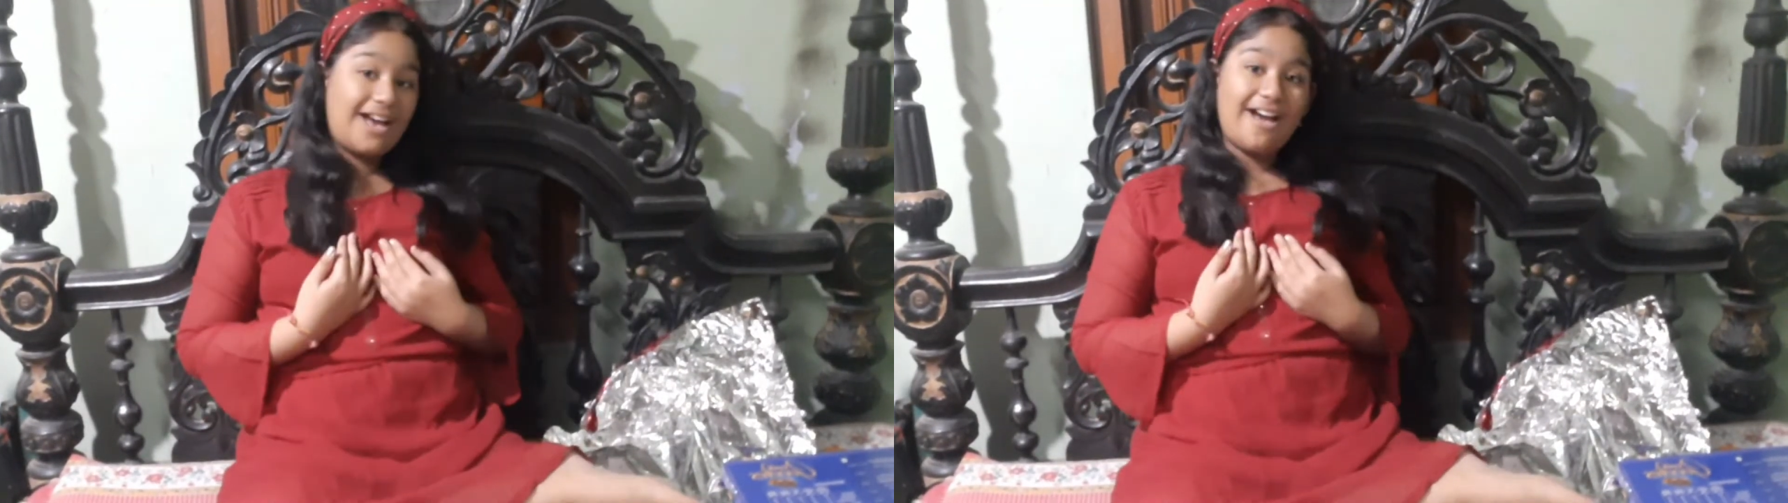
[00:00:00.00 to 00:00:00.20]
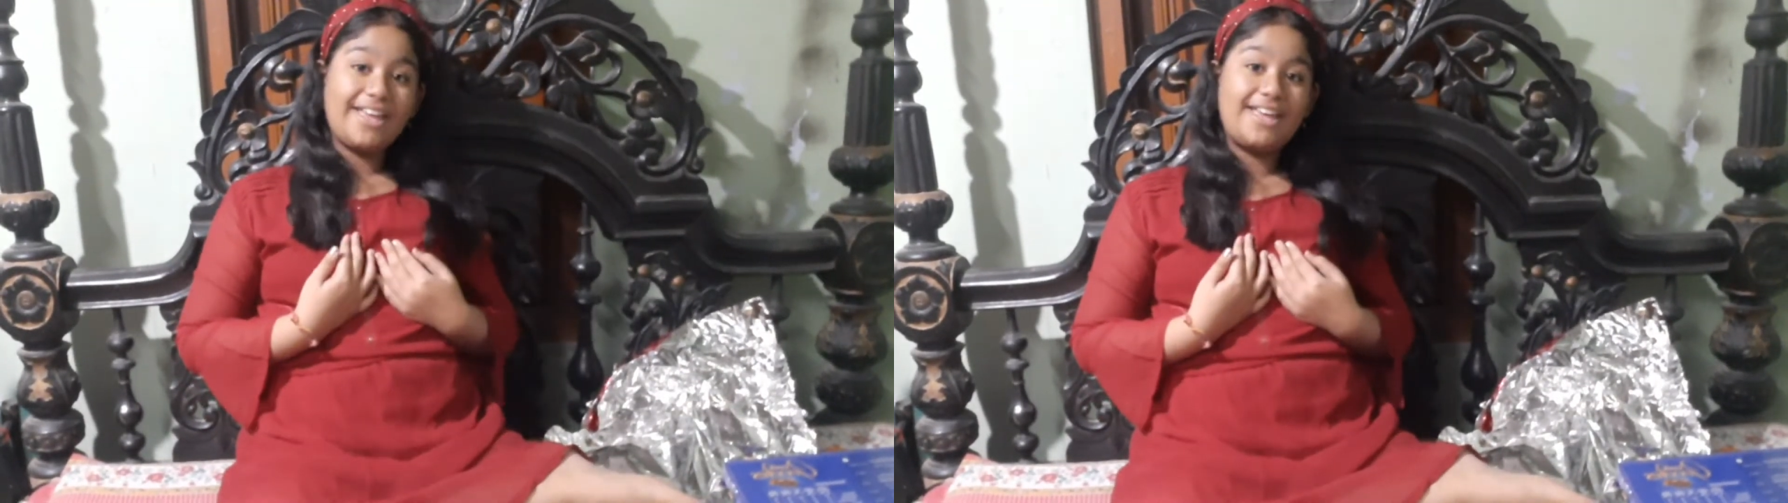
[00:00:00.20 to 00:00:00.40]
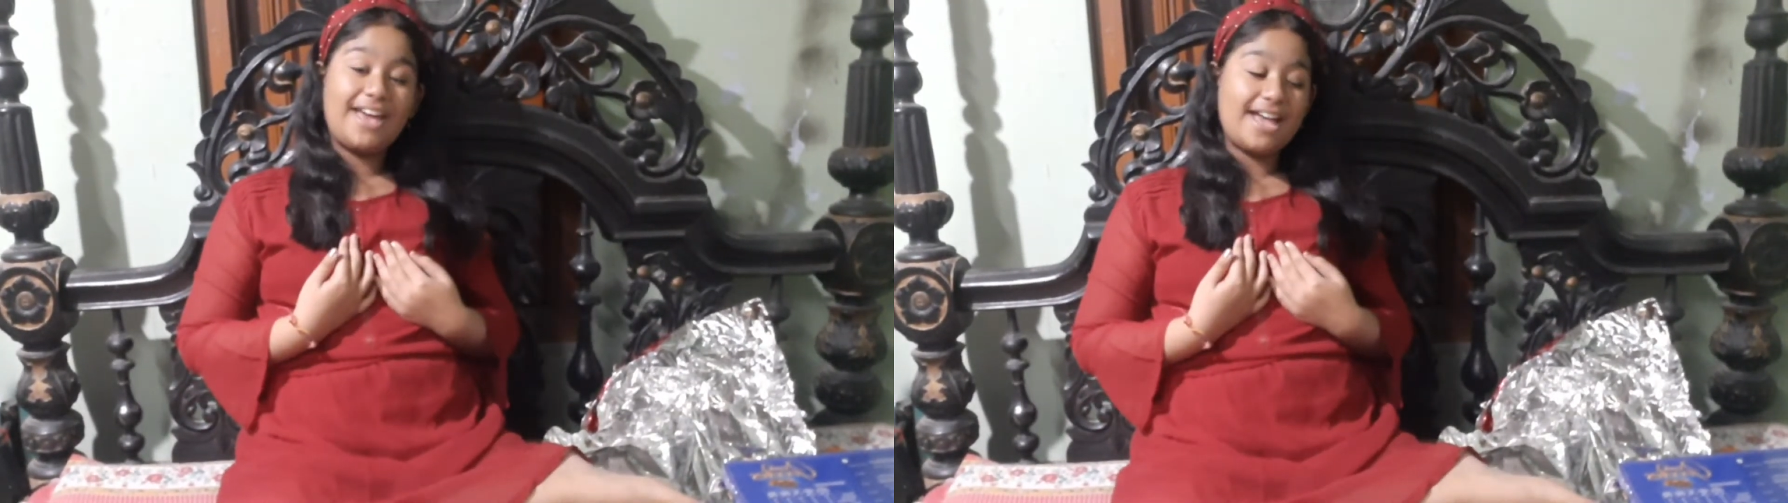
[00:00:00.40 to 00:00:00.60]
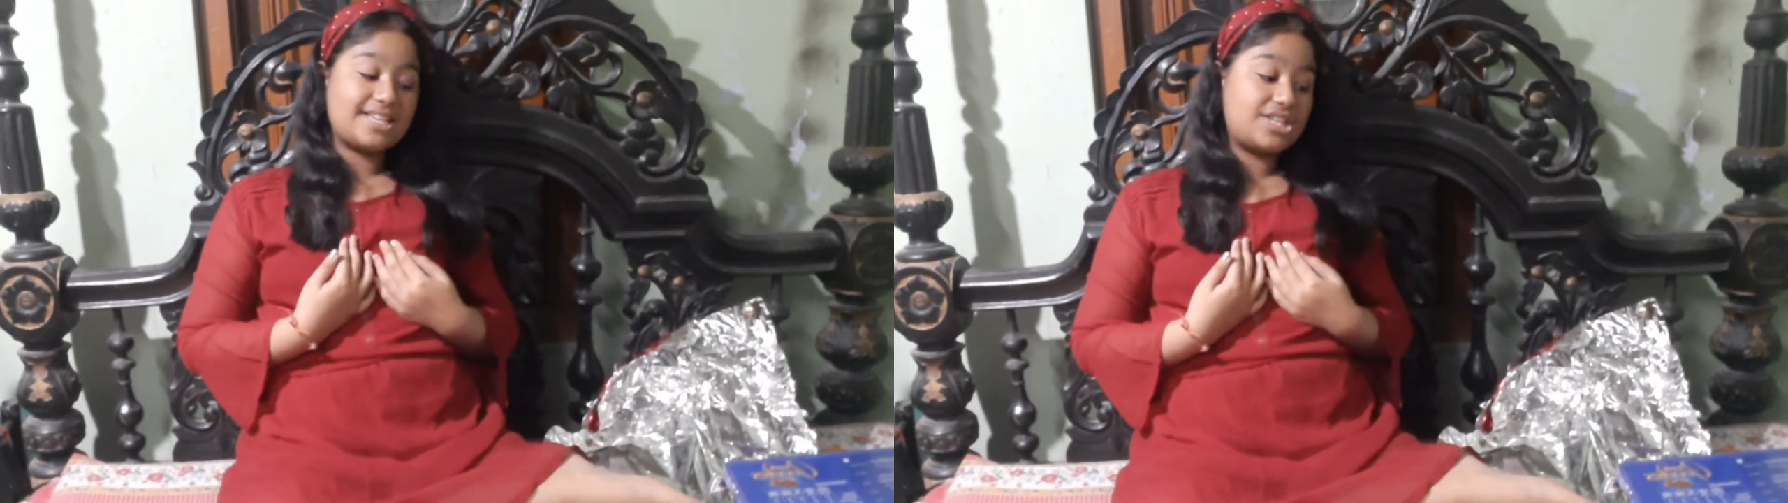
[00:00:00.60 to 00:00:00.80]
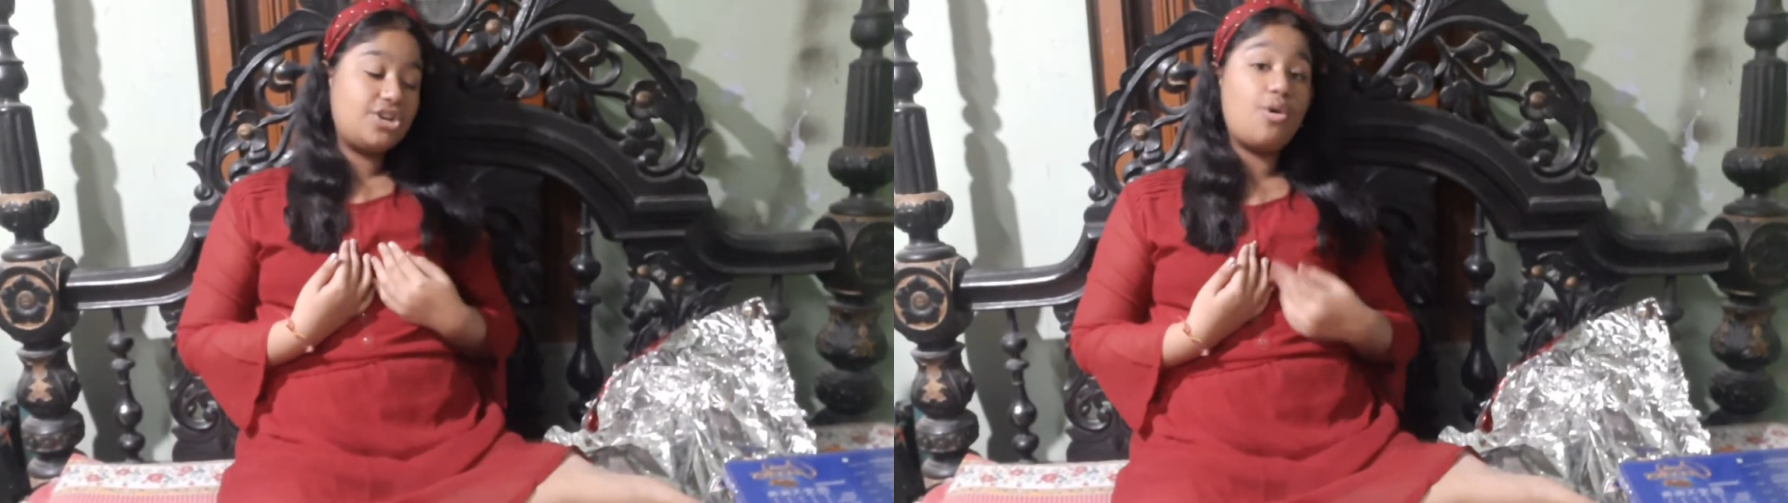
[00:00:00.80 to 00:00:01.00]
I get
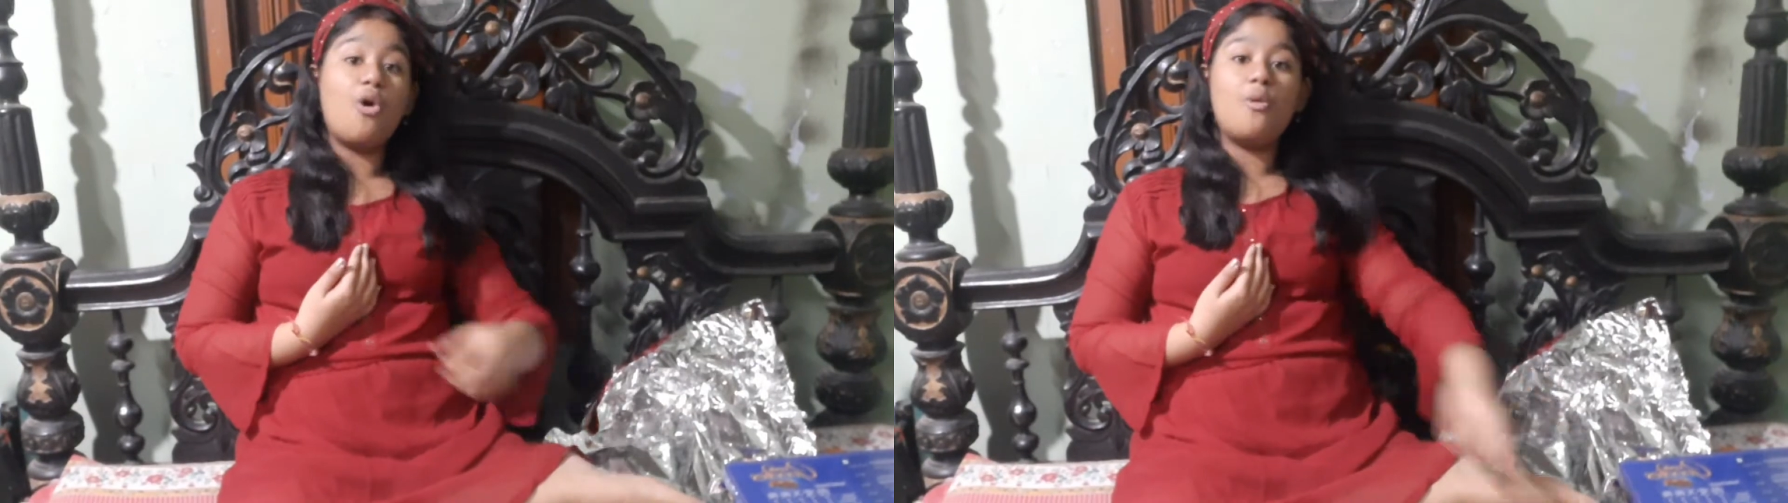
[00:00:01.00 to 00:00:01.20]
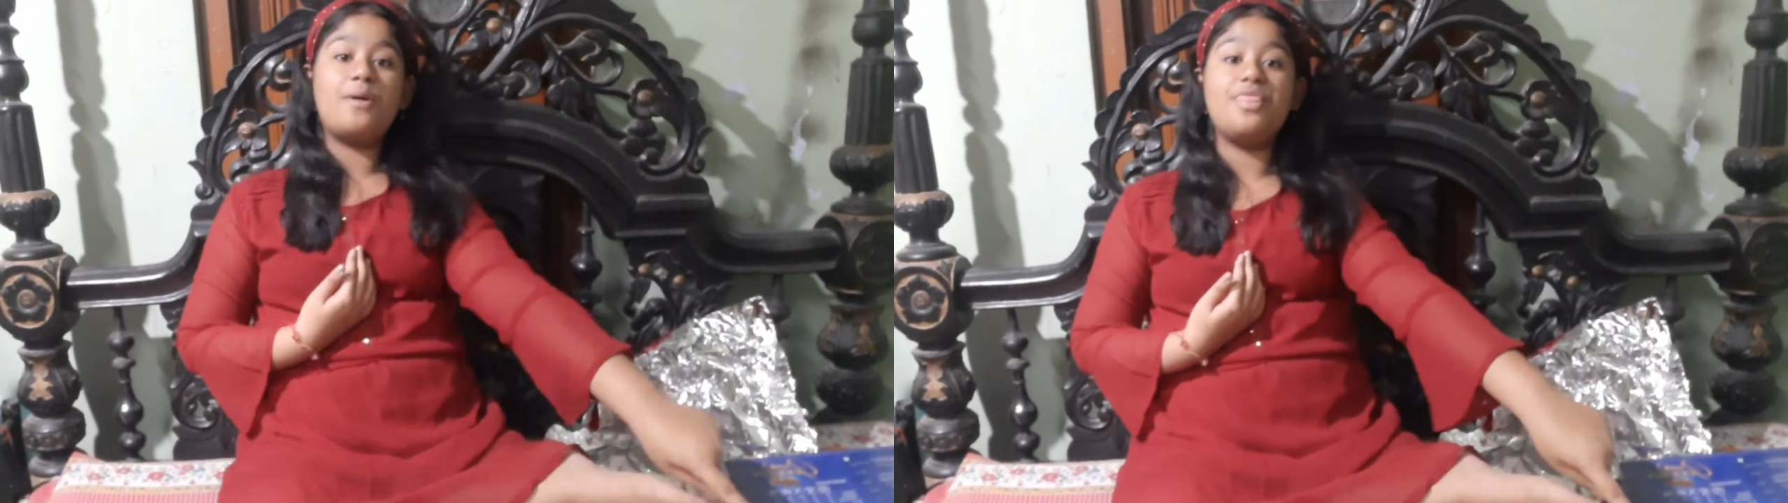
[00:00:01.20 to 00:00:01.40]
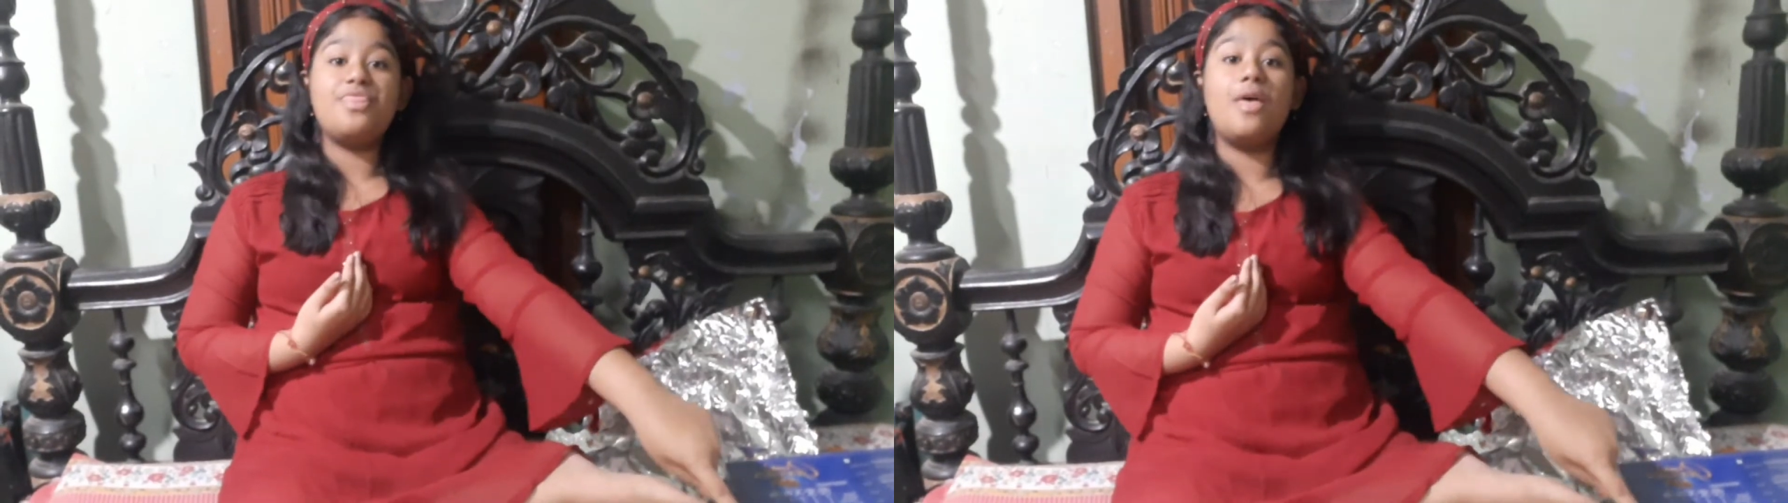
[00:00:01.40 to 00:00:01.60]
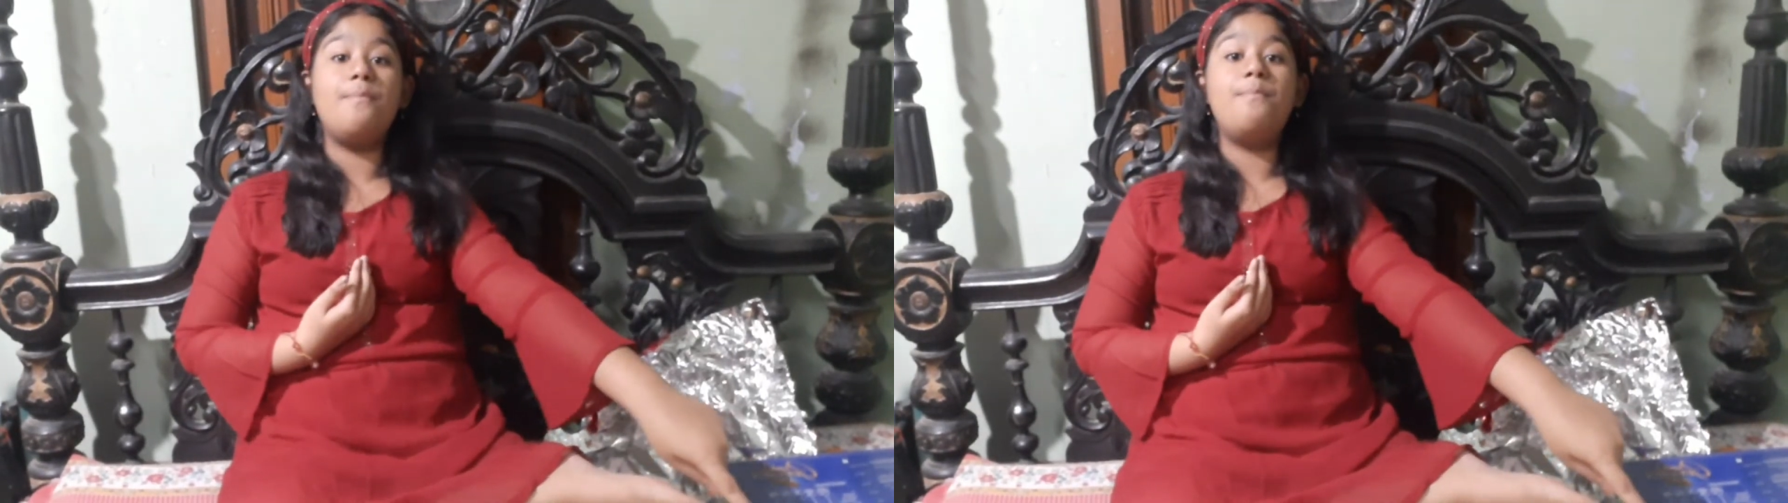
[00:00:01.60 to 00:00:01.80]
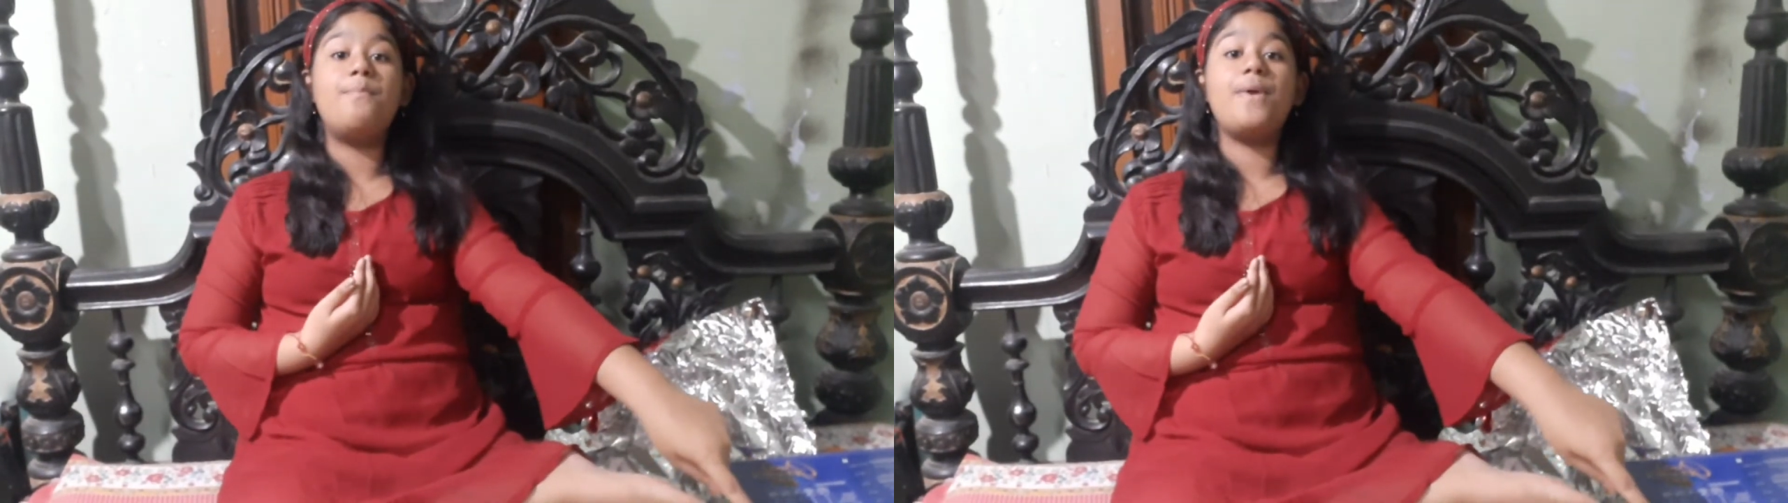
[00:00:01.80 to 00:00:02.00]
to open the
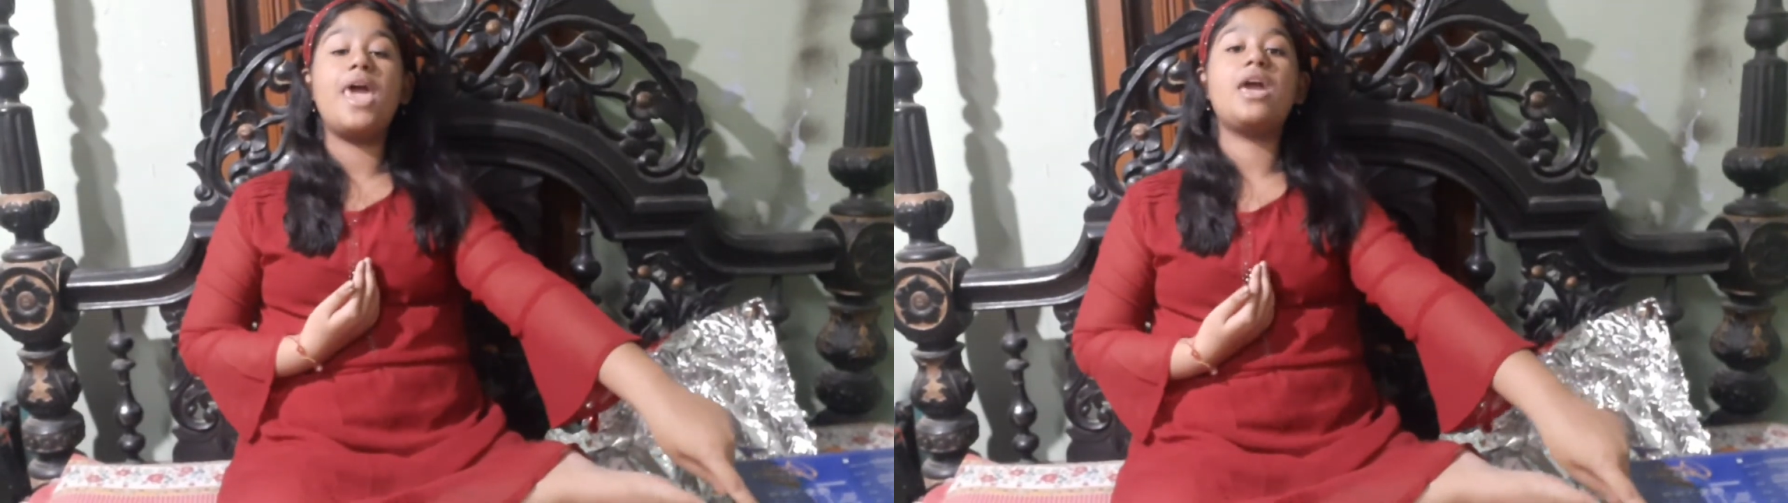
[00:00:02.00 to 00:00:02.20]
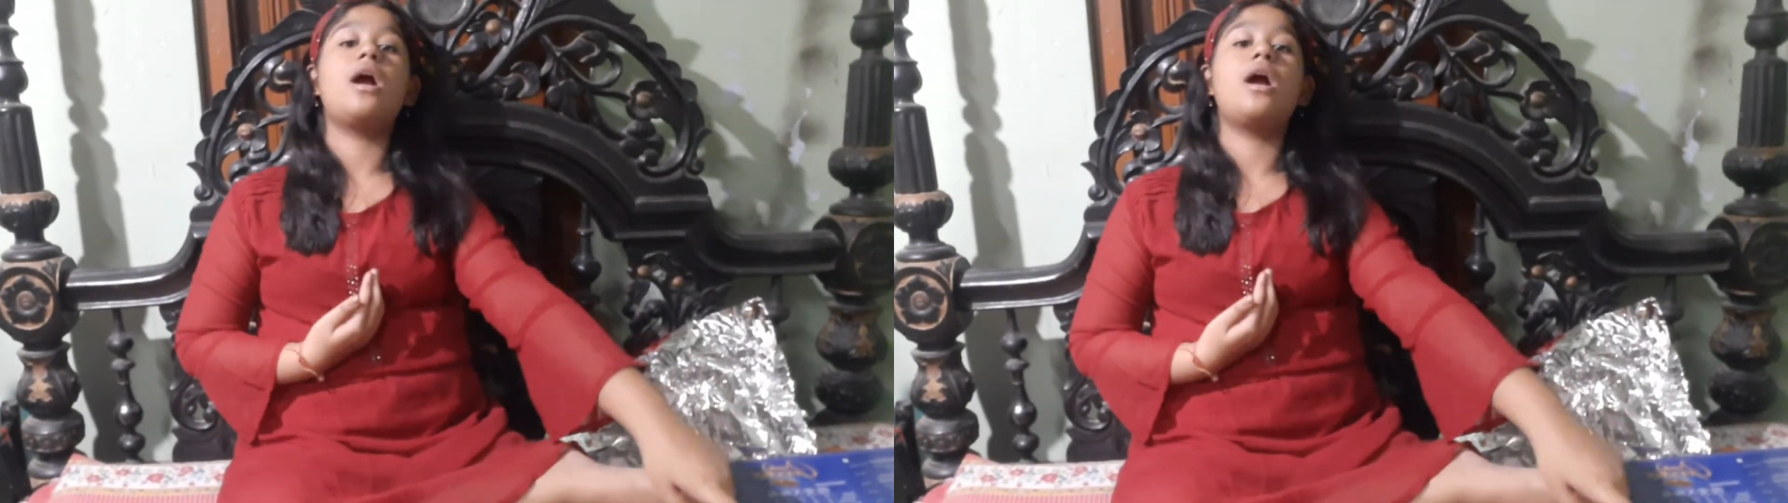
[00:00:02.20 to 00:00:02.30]
big